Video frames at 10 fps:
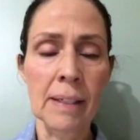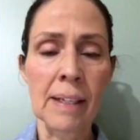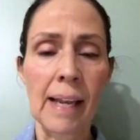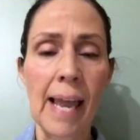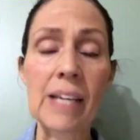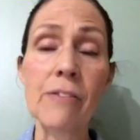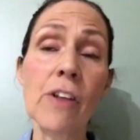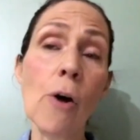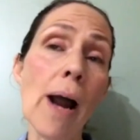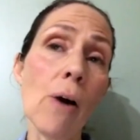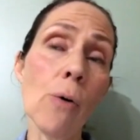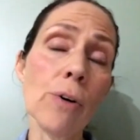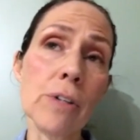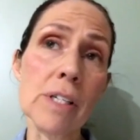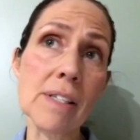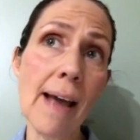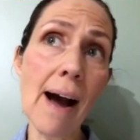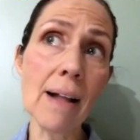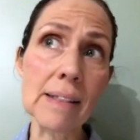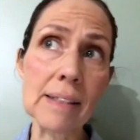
And even though I ordered a salad,